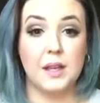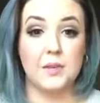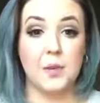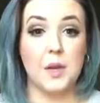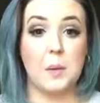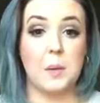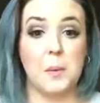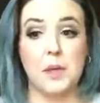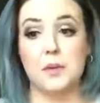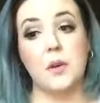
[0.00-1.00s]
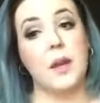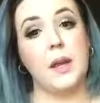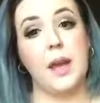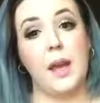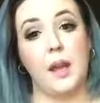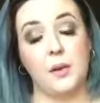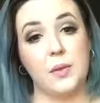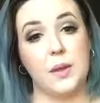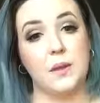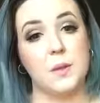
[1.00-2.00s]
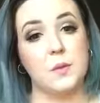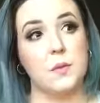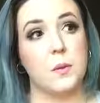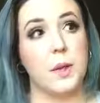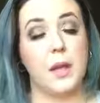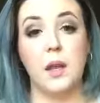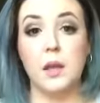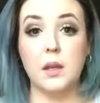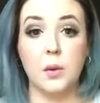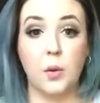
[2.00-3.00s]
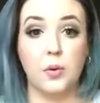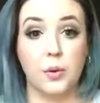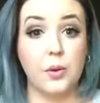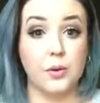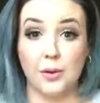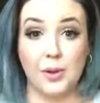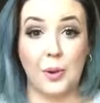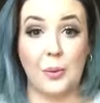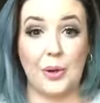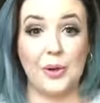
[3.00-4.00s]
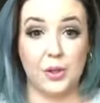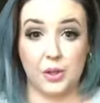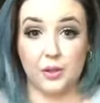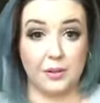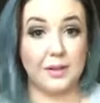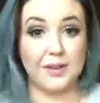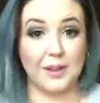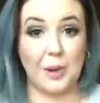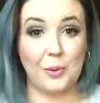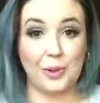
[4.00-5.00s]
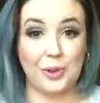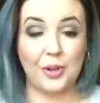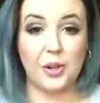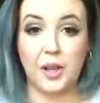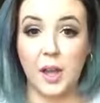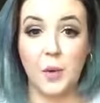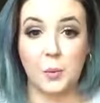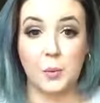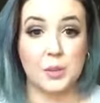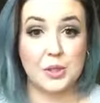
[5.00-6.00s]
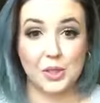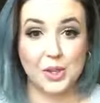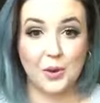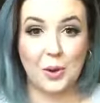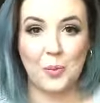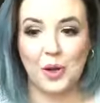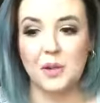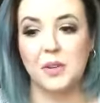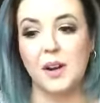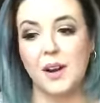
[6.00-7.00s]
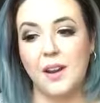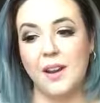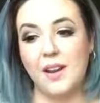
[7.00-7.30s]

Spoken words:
If you come to me and you're like, hey, I don't think this is for me, cool. Go where you're going to go. I'm going to cheer you on wherever.